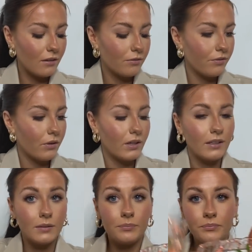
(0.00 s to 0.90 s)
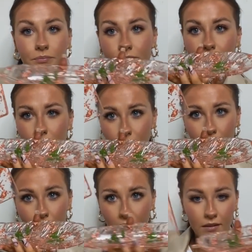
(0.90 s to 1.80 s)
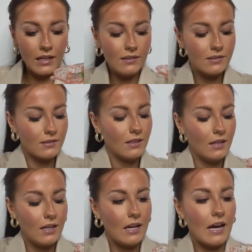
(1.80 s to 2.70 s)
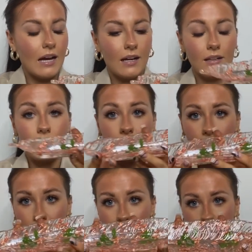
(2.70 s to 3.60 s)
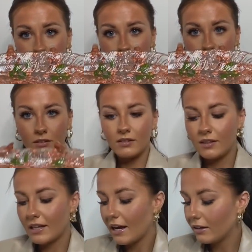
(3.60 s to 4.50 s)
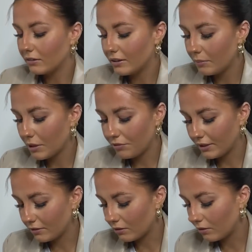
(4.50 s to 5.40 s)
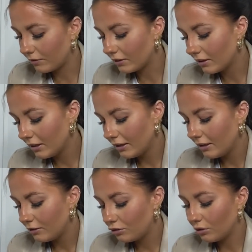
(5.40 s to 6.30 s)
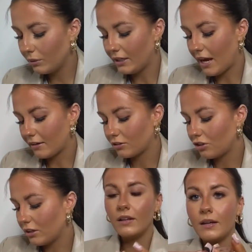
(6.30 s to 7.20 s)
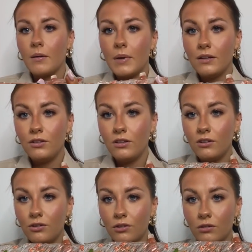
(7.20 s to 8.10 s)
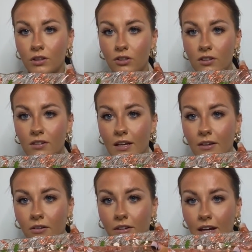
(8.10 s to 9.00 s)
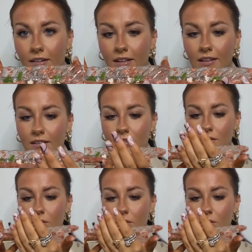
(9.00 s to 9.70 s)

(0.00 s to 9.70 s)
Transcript: for this and just looks like that. I'll take my rings off and show it in action. Like, imagine your jewellery just sitting on that. I think that's so